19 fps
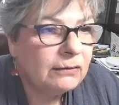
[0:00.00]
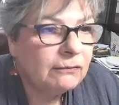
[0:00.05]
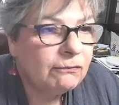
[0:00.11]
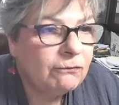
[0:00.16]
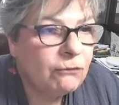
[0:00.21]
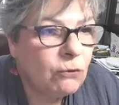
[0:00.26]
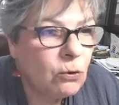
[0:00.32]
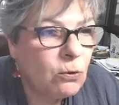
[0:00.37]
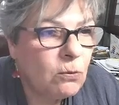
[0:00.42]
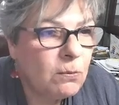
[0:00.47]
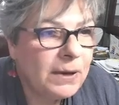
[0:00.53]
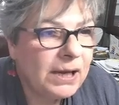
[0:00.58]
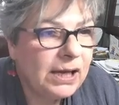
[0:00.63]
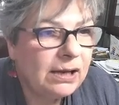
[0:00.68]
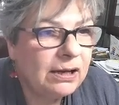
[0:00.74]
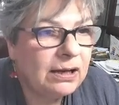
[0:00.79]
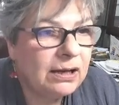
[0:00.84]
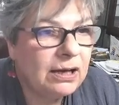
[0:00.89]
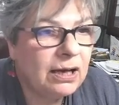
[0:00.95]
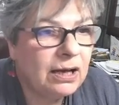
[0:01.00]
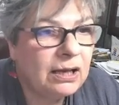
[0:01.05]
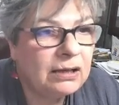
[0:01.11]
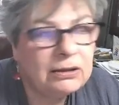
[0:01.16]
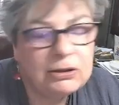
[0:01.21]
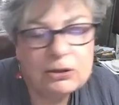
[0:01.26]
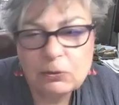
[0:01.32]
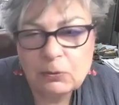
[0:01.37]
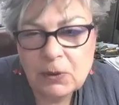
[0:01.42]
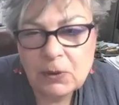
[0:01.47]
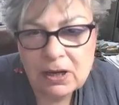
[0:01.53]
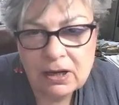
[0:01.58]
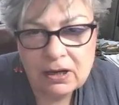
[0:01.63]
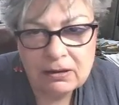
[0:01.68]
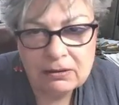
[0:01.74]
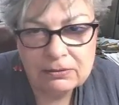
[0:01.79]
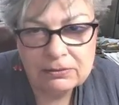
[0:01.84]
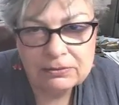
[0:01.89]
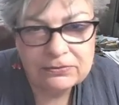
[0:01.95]
4-week Colour Your
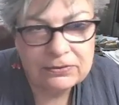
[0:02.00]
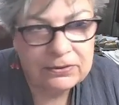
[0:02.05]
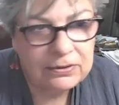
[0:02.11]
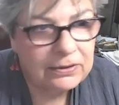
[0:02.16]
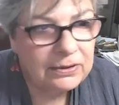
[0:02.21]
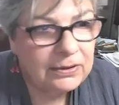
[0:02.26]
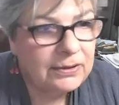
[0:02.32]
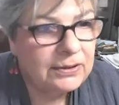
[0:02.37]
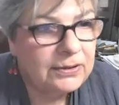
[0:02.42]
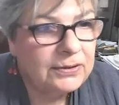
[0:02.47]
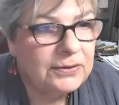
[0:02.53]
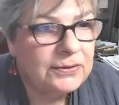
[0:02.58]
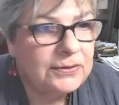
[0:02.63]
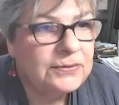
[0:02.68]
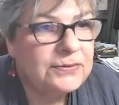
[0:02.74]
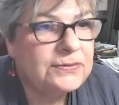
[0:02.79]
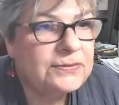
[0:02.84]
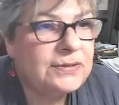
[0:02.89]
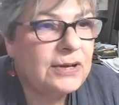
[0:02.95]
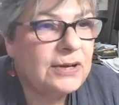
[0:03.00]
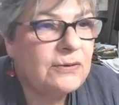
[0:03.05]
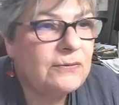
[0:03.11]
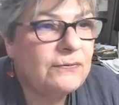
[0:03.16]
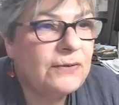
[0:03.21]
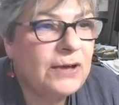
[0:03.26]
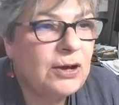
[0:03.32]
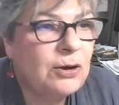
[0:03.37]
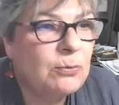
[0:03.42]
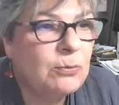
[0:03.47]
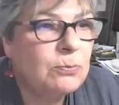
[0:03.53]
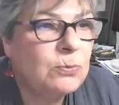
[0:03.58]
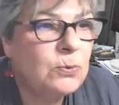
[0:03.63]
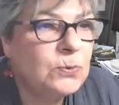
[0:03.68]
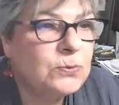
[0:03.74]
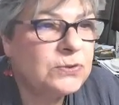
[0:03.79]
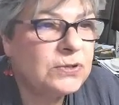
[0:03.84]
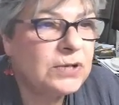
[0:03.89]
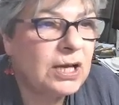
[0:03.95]
World self-help
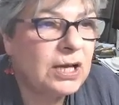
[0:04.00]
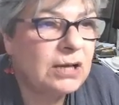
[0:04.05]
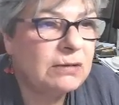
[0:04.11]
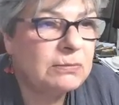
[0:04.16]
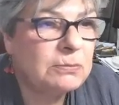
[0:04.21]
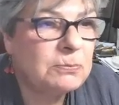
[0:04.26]
watercolour and